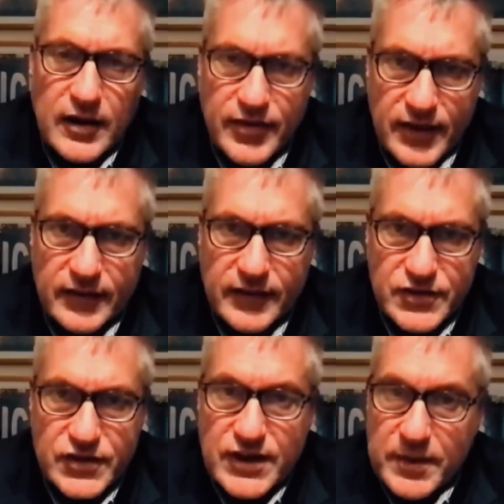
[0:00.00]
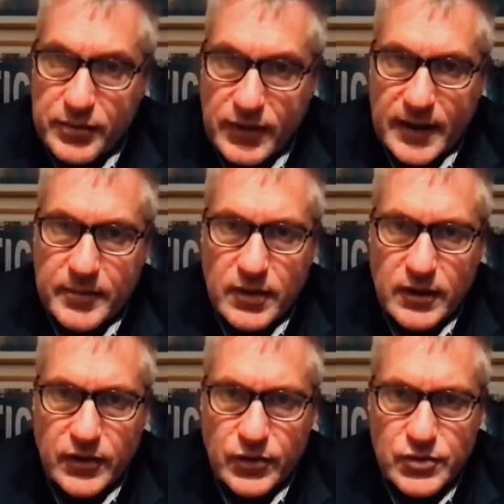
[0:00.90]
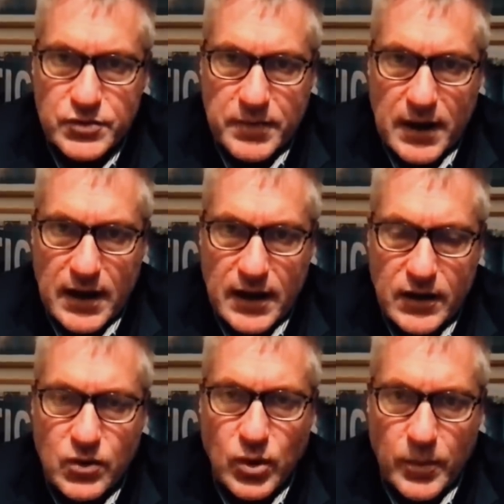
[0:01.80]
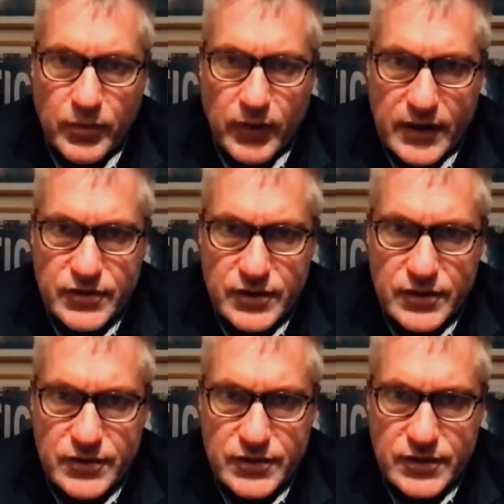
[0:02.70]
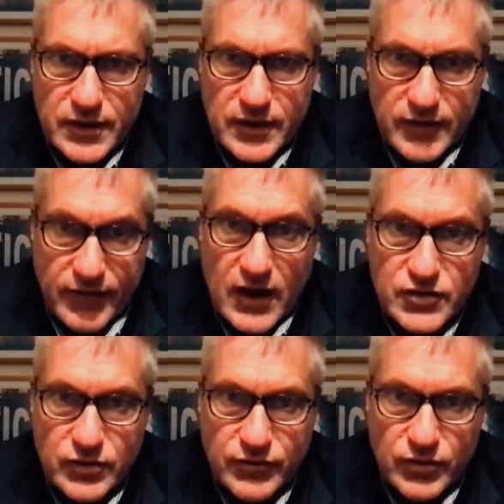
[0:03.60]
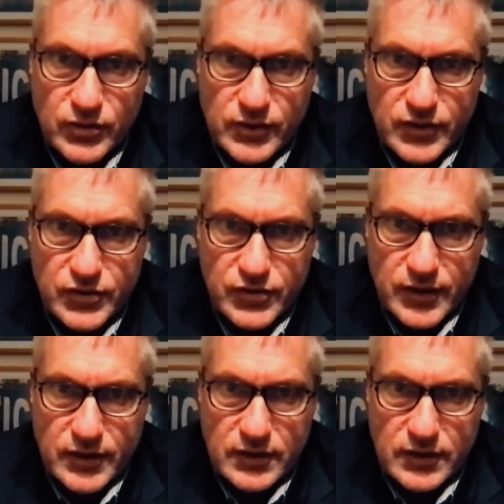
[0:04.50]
I think this is a playbook used by corporations in the fossil fuel industry